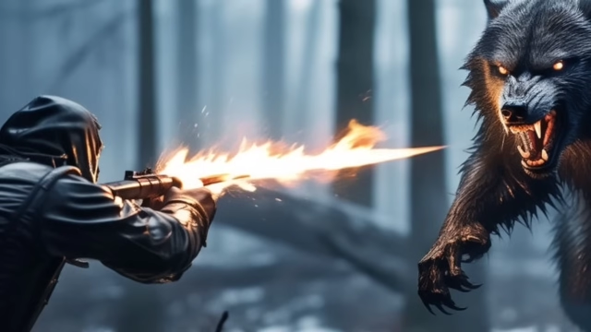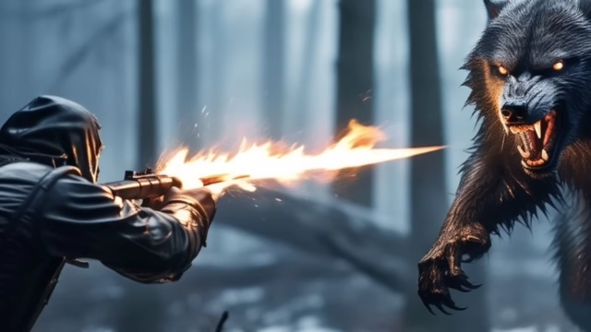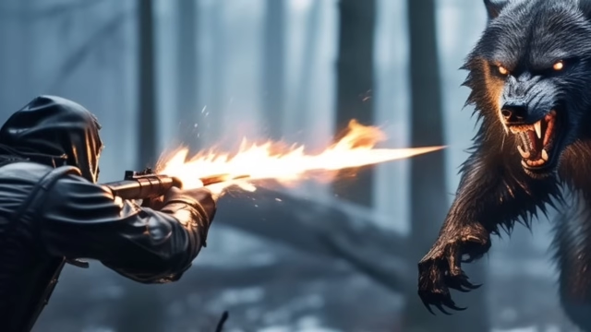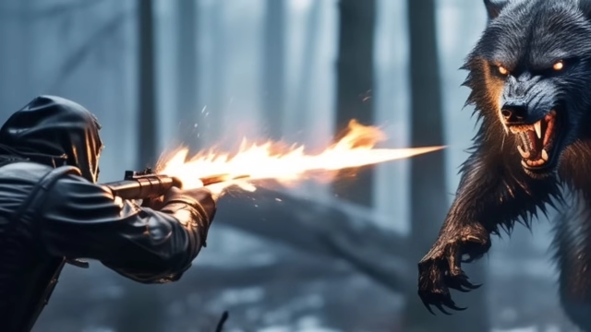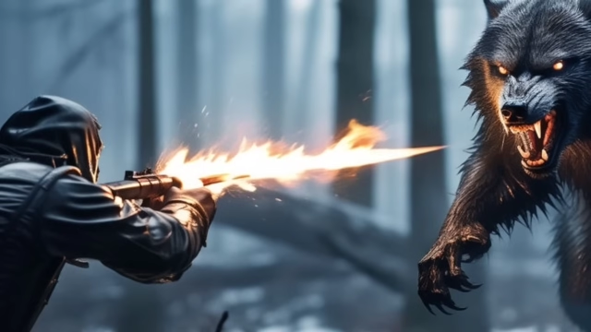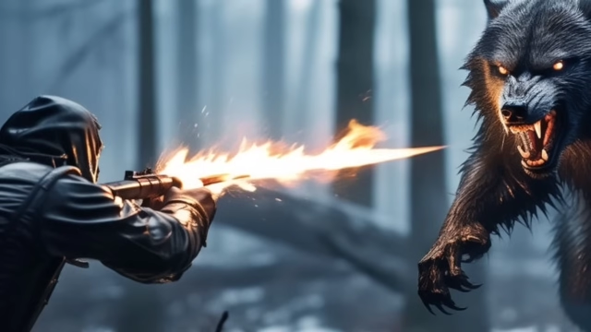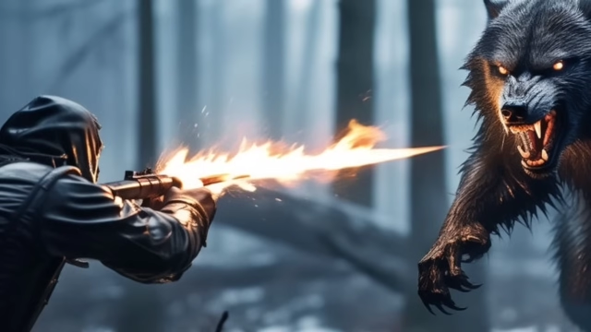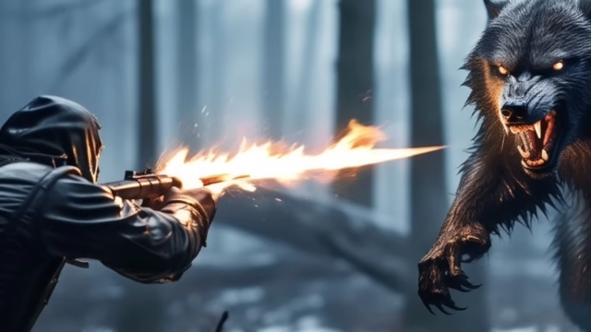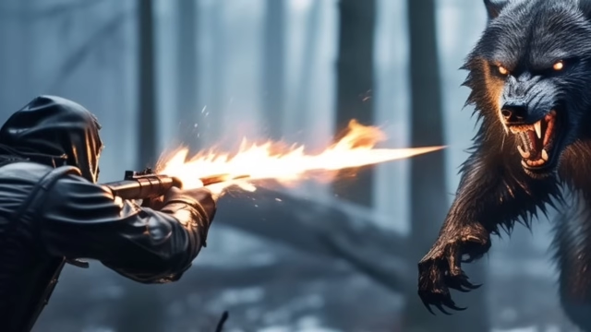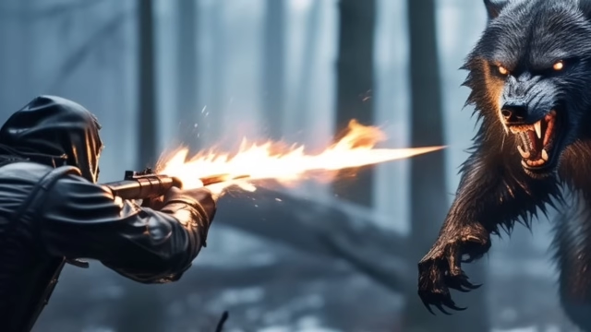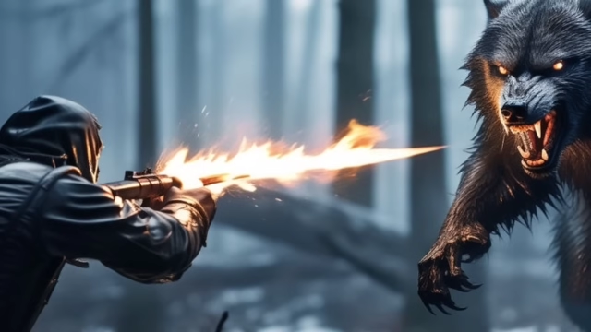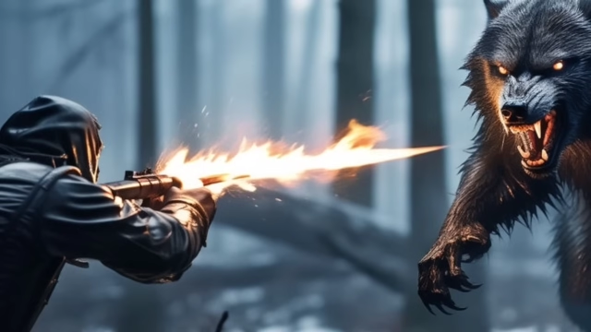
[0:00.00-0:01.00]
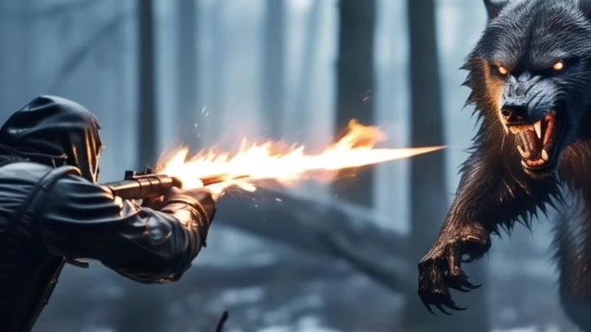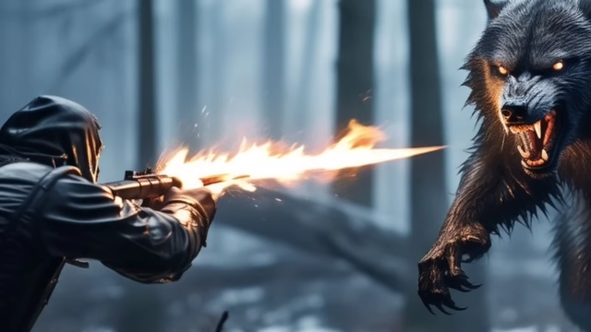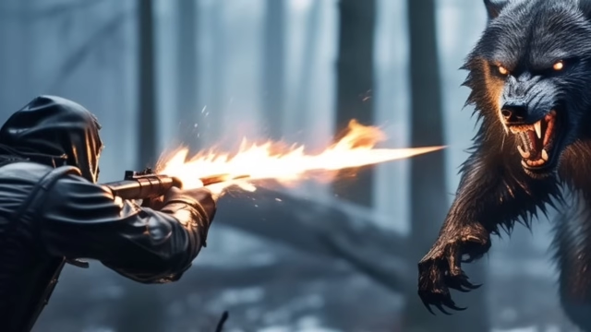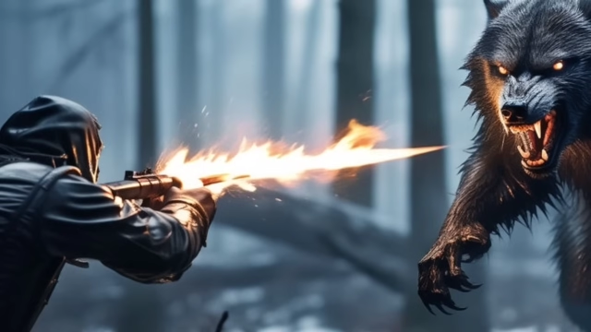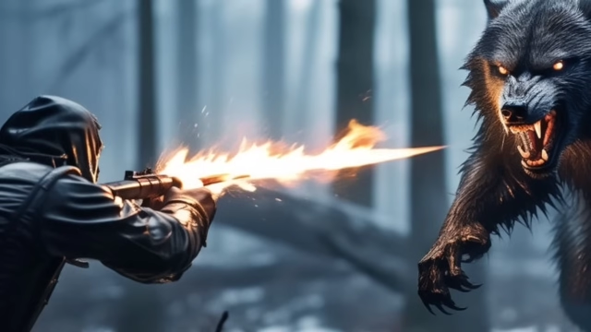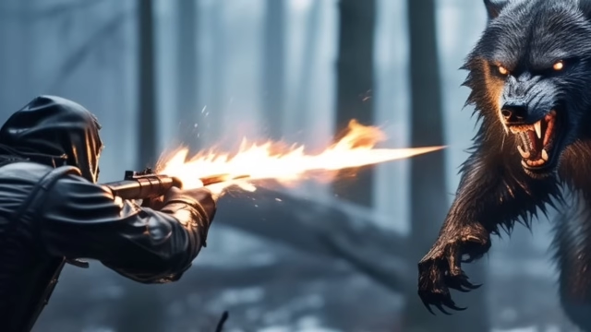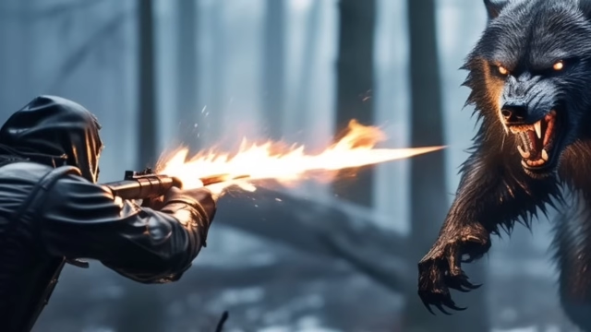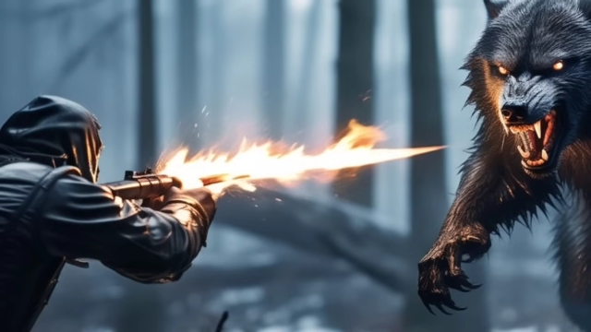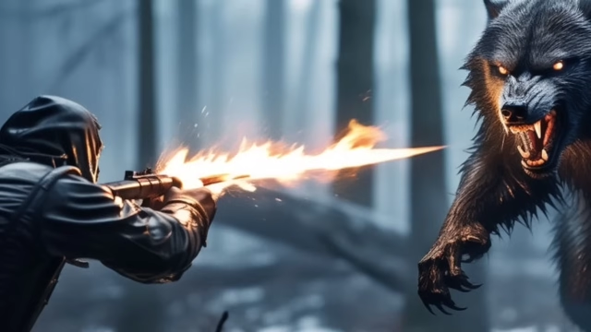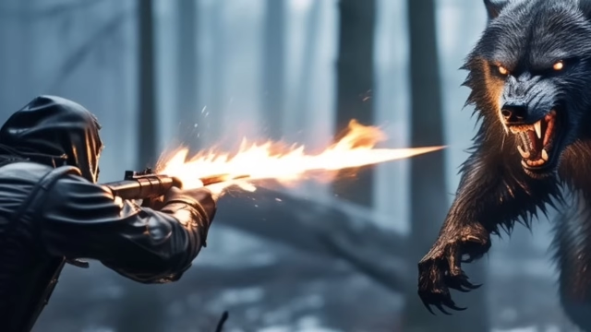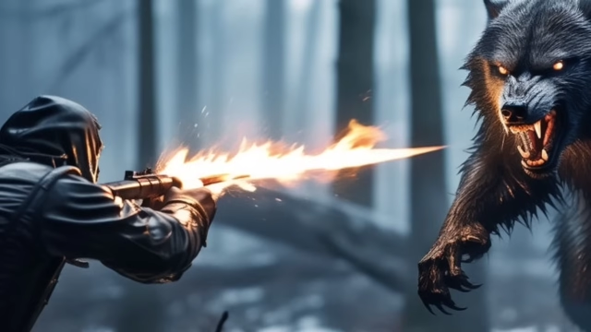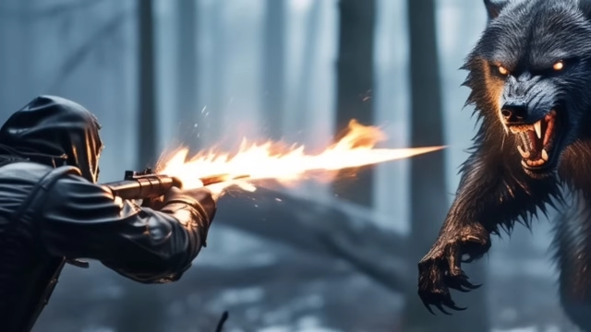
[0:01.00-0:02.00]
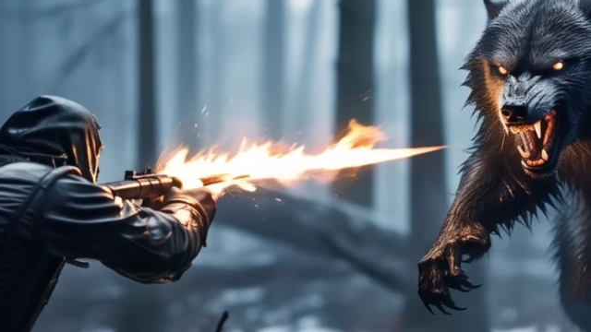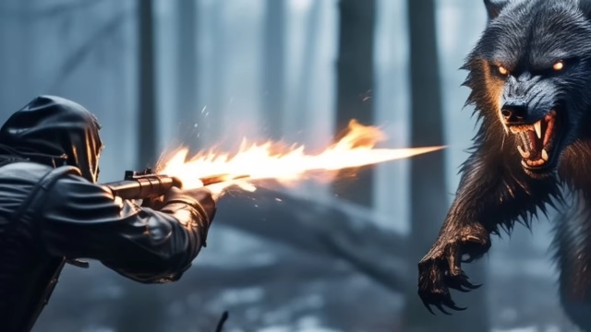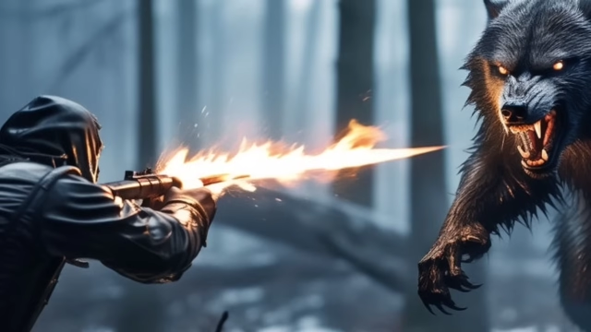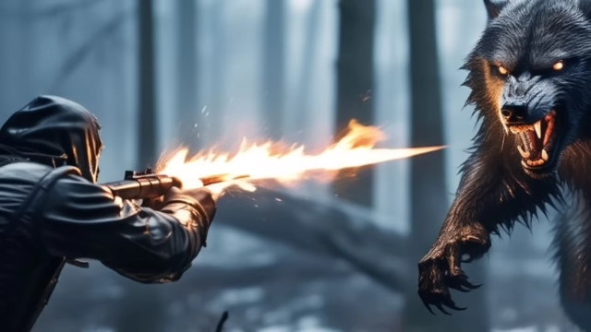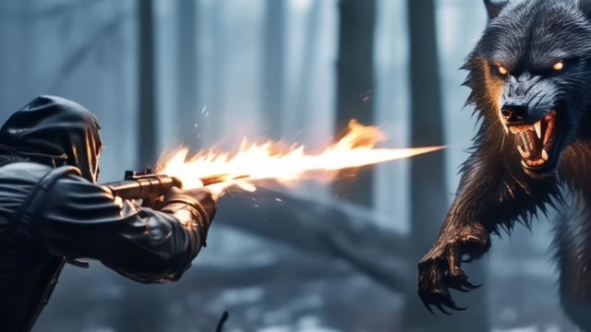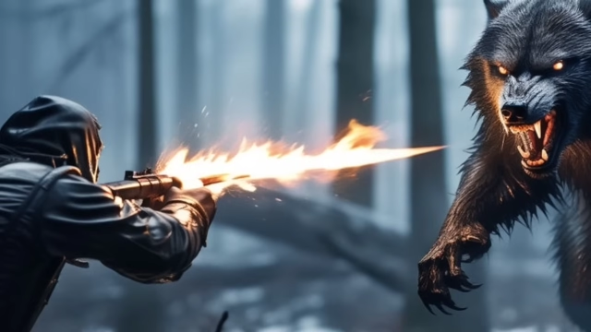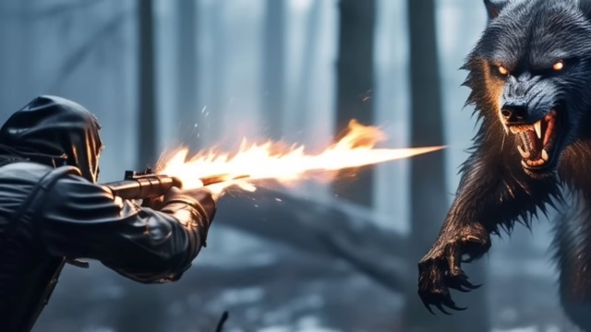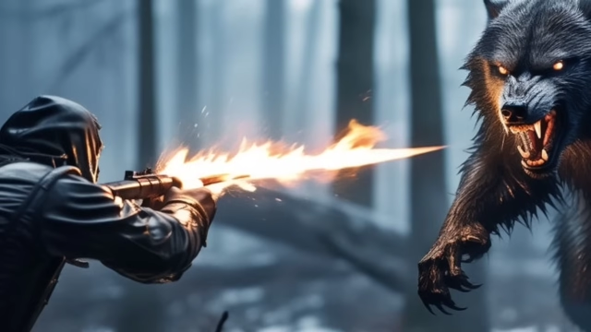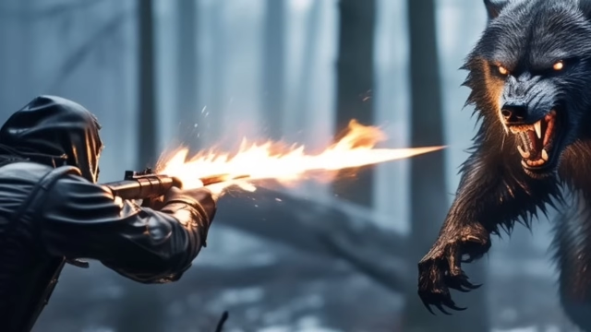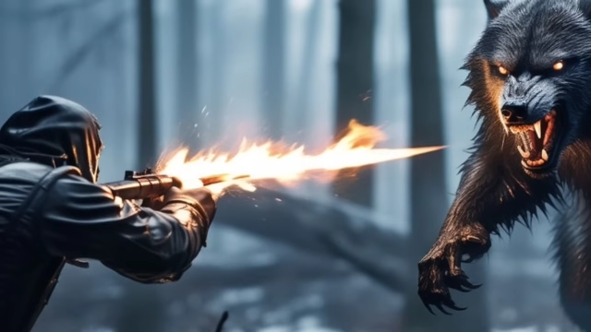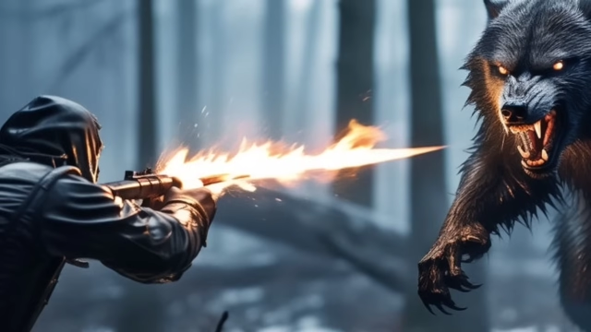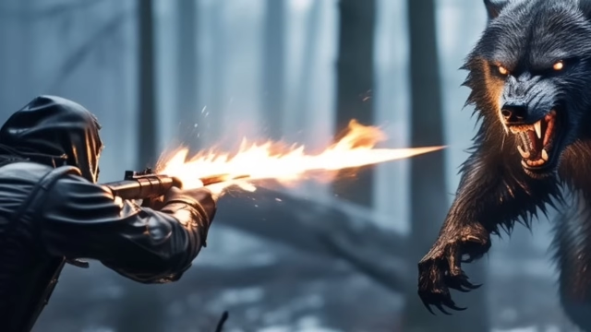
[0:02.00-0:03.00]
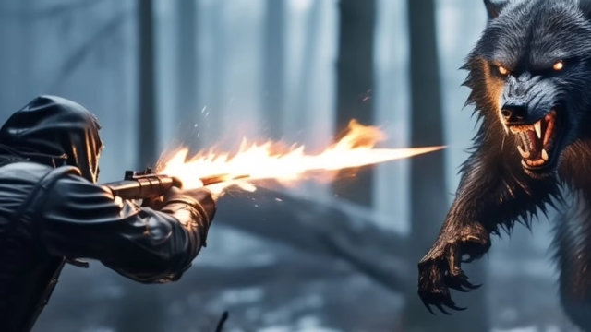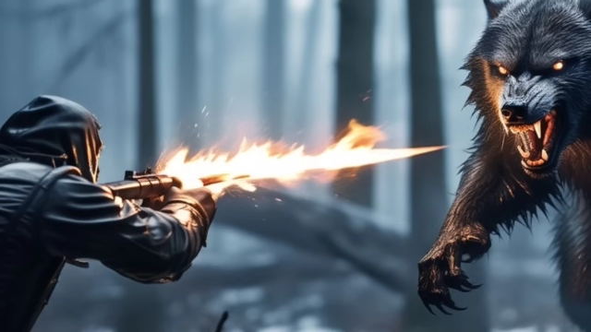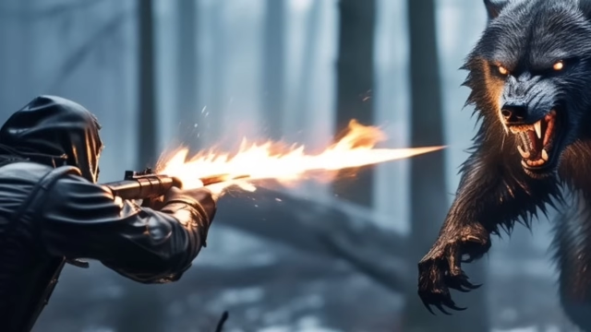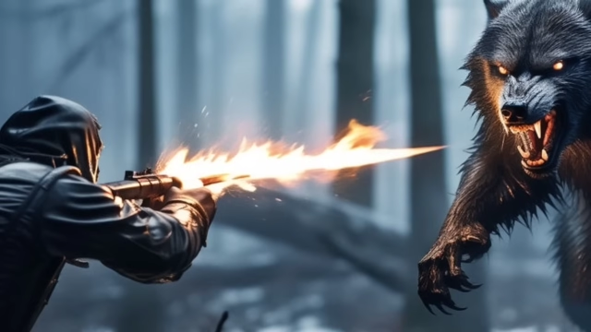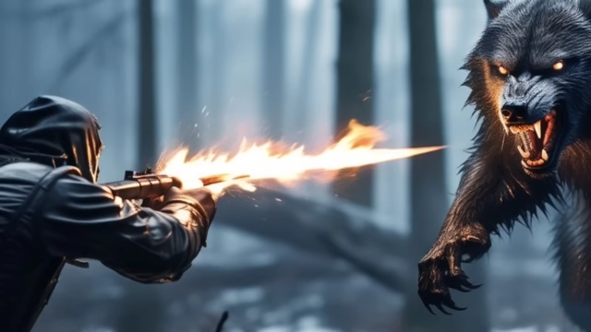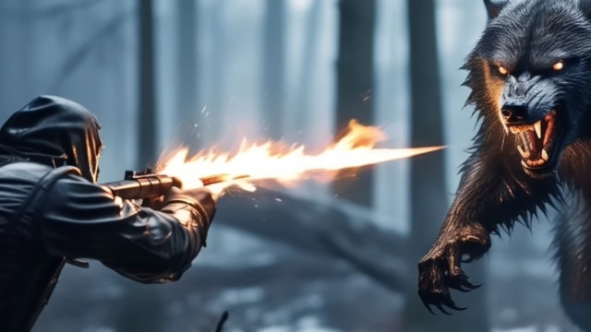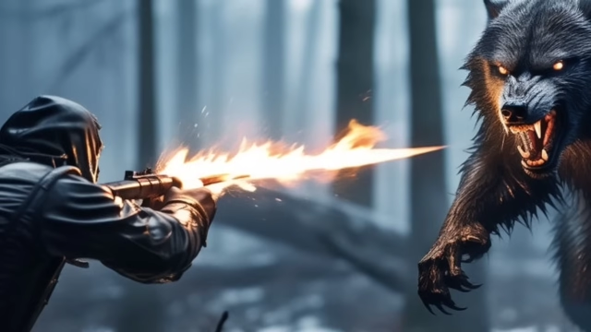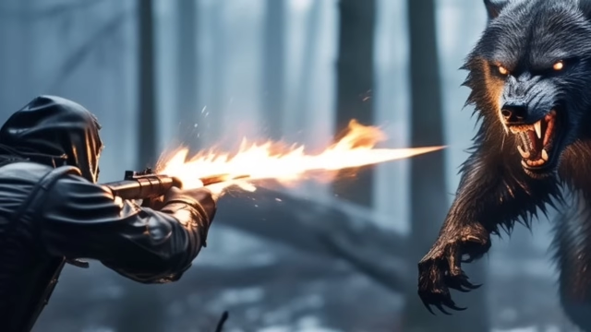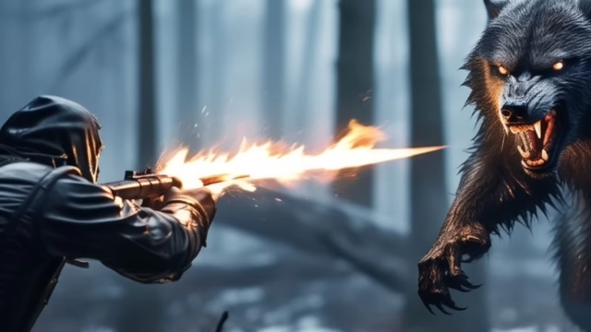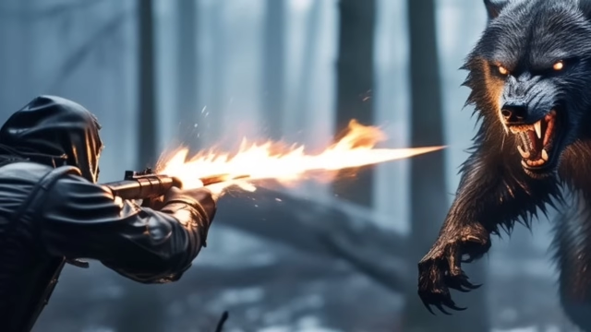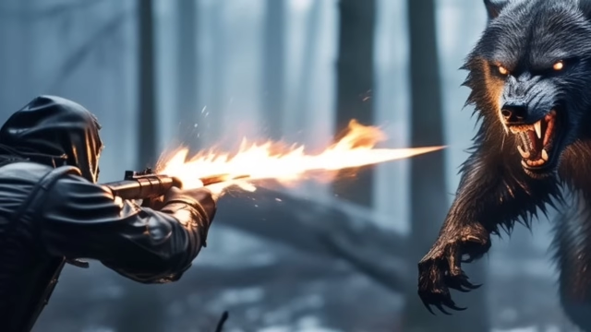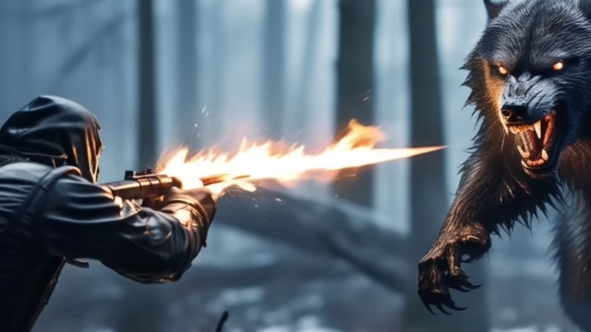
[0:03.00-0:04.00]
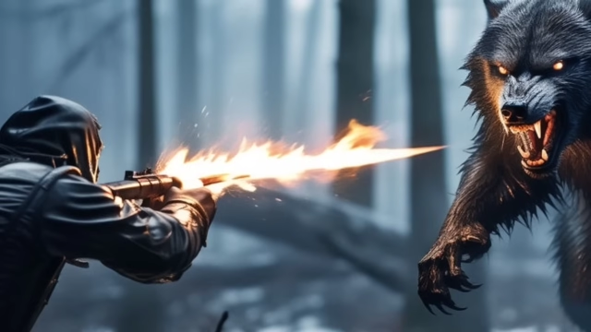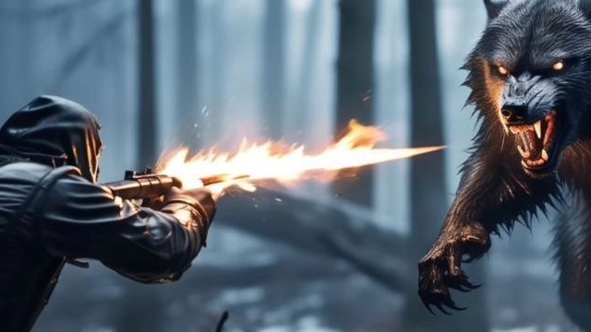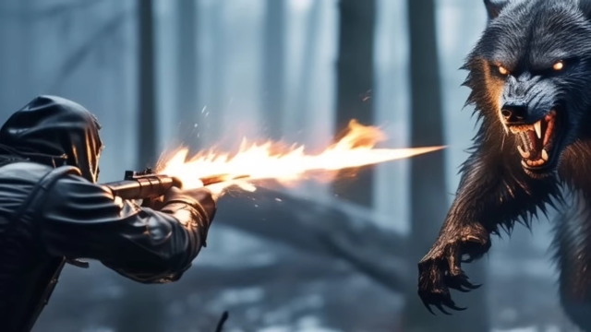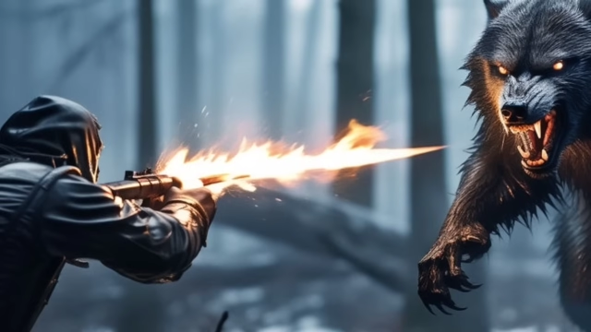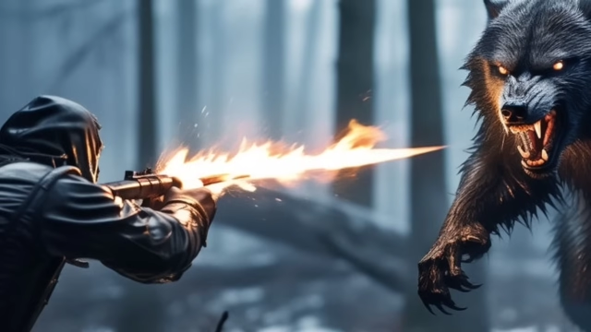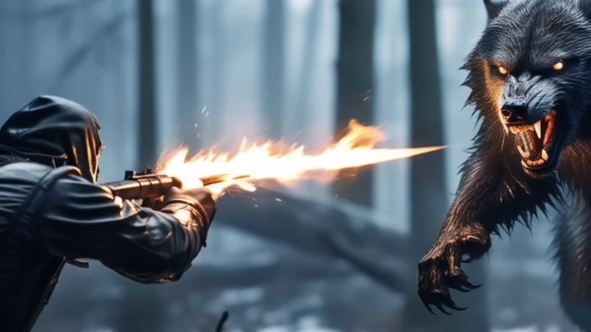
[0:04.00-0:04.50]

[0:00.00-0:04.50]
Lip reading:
(no speaker visible)